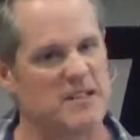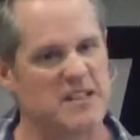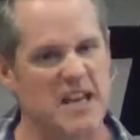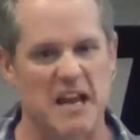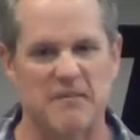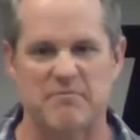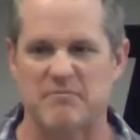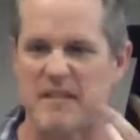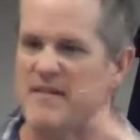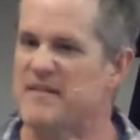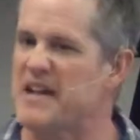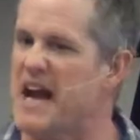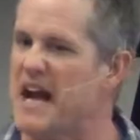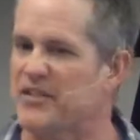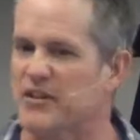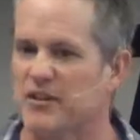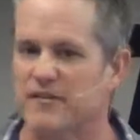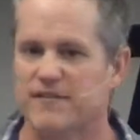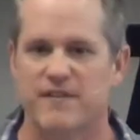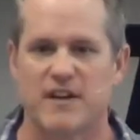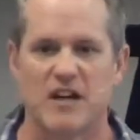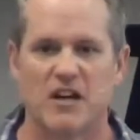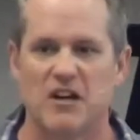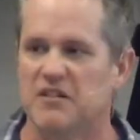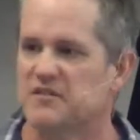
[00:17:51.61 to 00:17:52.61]
He's like, they've got
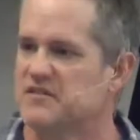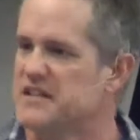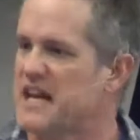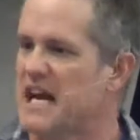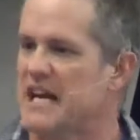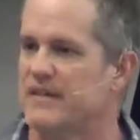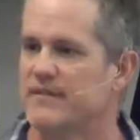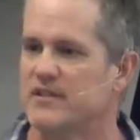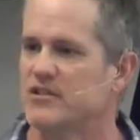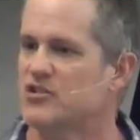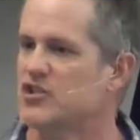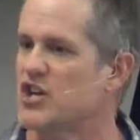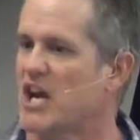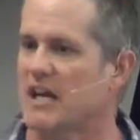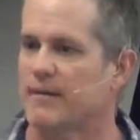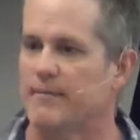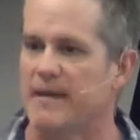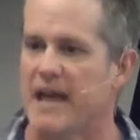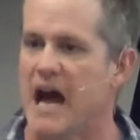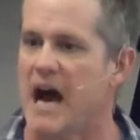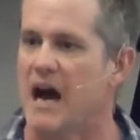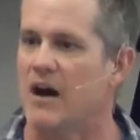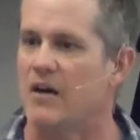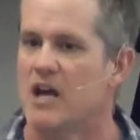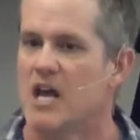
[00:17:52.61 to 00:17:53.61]
their fill, it's not even check
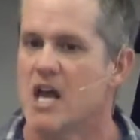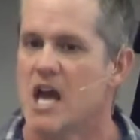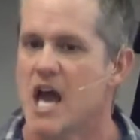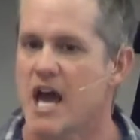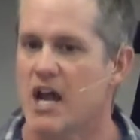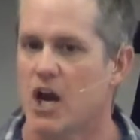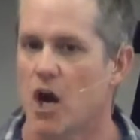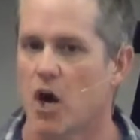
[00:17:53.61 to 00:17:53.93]
me out.